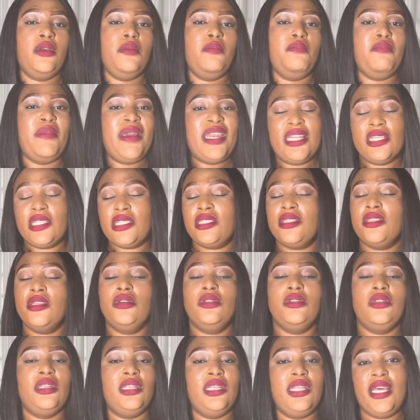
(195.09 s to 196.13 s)

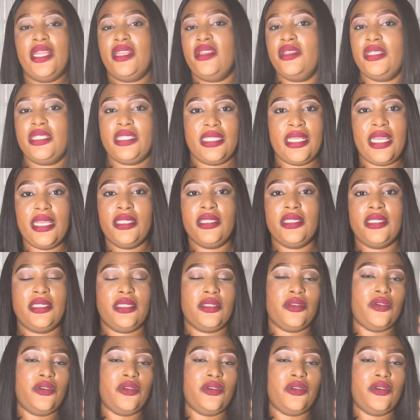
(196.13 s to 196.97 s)
medicinal leather scent,